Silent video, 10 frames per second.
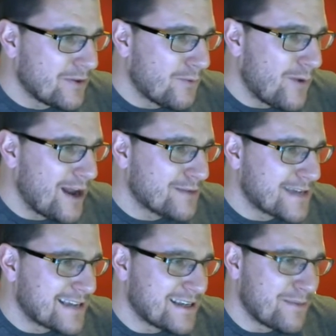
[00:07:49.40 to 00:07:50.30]
Williams
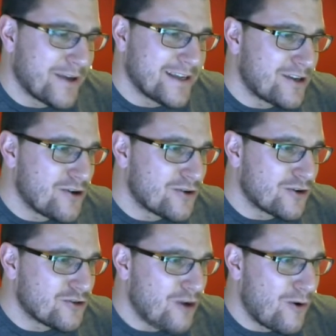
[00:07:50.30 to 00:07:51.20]
has it, but he couldn't
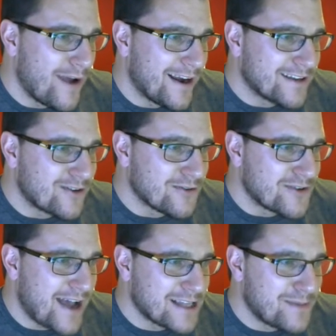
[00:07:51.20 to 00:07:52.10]
control it, and it's gone to
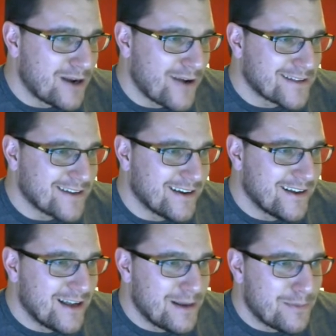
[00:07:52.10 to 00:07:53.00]
Azpilicueta.
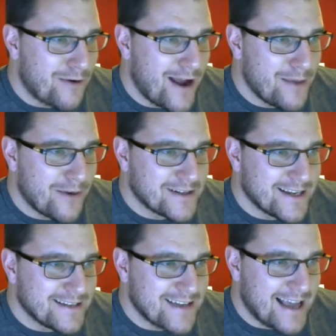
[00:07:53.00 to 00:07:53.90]
Pereira brings it
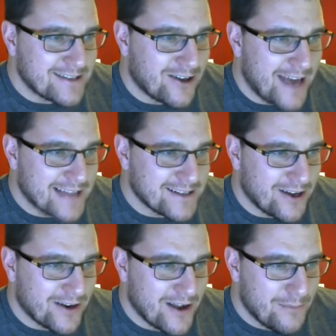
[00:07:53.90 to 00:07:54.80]
into Hazard.
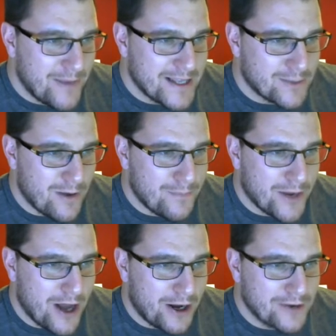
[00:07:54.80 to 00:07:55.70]
Hazard beats one.
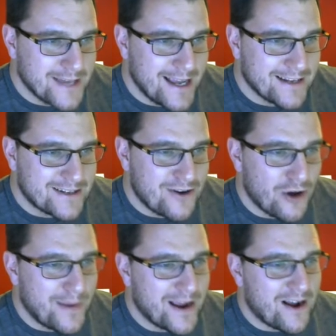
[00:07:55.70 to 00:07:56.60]
Bernardo's in. It's got to
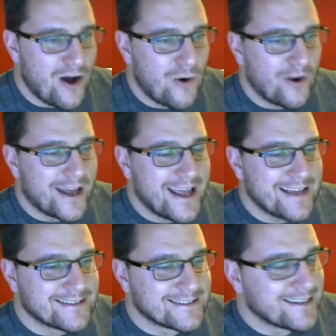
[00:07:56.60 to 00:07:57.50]
be a goal, and it
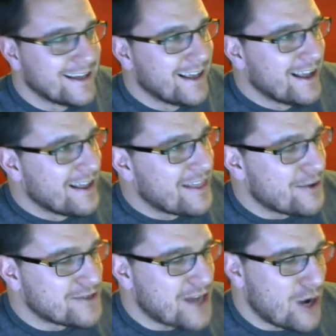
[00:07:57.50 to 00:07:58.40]
is. There
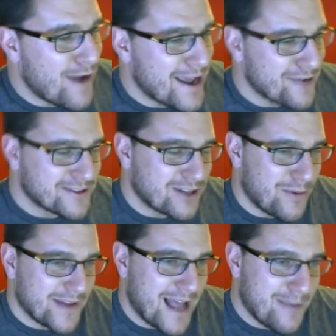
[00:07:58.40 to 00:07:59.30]
was no way he was
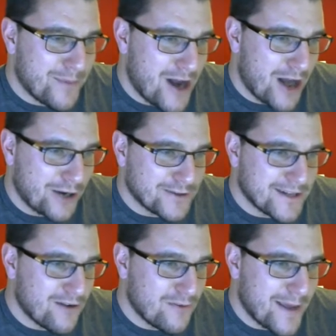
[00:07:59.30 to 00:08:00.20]
stopping that. Bernardo
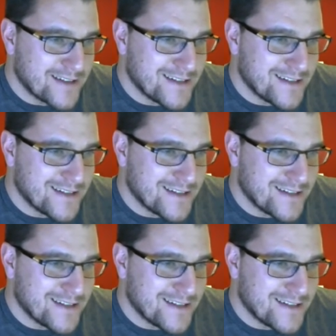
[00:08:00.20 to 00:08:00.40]
Silva makes